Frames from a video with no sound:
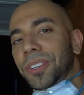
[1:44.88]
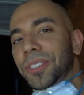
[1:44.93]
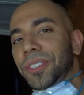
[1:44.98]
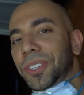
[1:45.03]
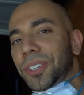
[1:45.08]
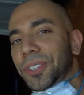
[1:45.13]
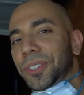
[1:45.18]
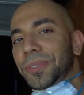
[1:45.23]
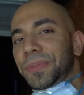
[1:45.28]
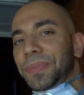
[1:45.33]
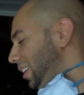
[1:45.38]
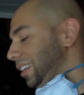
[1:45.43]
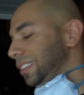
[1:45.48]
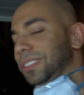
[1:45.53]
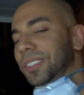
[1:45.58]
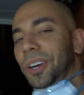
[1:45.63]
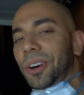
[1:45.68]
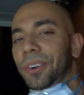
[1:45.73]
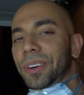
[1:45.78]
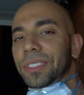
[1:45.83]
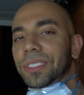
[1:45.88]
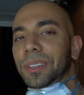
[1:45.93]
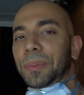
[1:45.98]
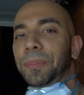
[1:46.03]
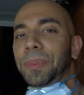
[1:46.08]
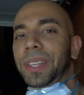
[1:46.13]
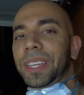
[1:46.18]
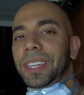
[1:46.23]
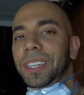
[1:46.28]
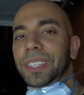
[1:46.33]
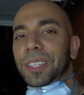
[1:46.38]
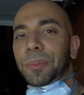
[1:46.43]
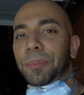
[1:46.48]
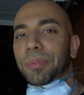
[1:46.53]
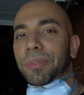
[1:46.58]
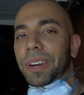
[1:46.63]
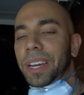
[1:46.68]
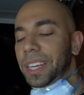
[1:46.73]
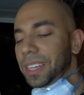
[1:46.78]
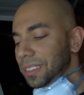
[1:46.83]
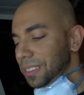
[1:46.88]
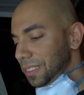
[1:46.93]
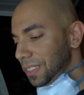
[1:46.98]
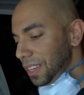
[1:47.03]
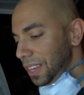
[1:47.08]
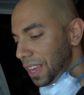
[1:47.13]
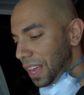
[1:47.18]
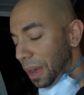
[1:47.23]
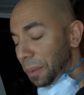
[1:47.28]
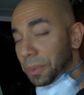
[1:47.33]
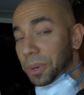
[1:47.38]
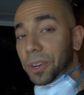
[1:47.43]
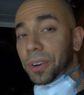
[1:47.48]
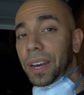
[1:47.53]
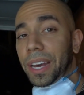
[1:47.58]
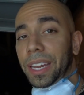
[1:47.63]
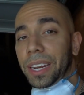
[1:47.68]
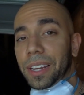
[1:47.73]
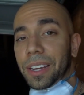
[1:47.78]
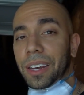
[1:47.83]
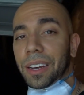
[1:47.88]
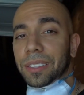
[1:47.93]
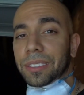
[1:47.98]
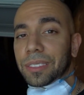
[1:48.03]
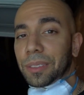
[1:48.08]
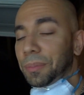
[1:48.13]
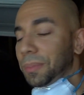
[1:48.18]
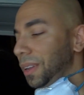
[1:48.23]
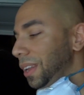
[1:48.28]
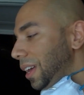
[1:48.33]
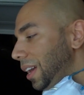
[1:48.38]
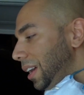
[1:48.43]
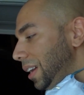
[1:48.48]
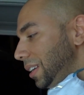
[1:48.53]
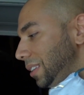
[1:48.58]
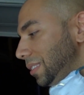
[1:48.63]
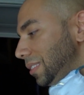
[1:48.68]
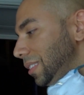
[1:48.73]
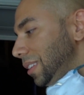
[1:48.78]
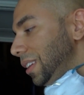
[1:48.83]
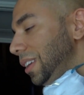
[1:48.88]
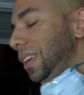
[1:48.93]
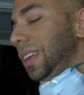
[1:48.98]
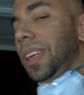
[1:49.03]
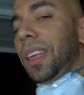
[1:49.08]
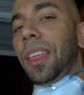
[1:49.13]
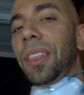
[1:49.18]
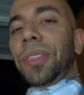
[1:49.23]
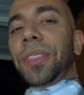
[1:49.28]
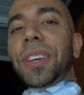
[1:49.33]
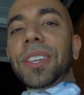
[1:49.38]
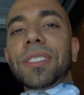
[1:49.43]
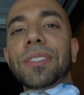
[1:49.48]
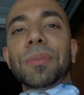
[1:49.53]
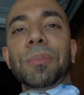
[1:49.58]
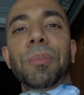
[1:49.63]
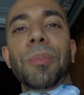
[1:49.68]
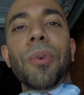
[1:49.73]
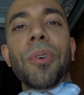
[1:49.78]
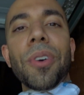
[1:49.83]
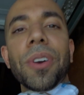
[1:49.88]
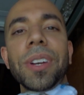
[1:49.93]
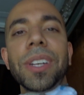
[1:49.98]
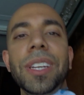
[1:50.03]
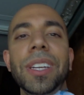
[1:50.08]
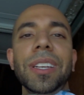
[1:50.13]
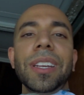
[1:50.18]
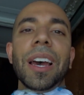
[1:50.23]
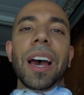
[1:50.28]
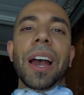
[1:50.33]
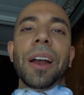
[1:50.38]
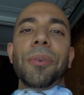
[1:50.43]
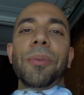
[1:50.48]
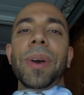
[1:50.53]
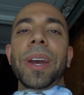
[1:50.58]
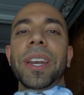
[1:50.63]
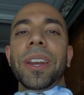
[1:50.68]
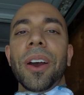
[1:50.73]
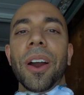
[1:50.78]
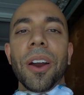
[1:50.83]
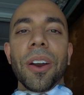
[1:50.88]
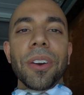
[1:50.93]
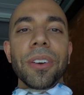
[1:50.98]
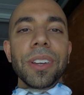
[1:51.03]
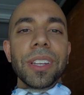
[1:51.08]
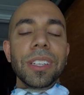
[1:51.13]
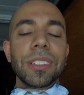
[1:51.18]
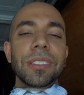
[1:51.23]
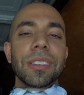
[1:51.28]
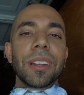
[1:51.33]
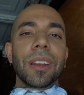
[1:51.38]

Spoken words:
ado, let's go into bleeding the brakes. I'm gonna go ahead and cut some lines. This morning I went early to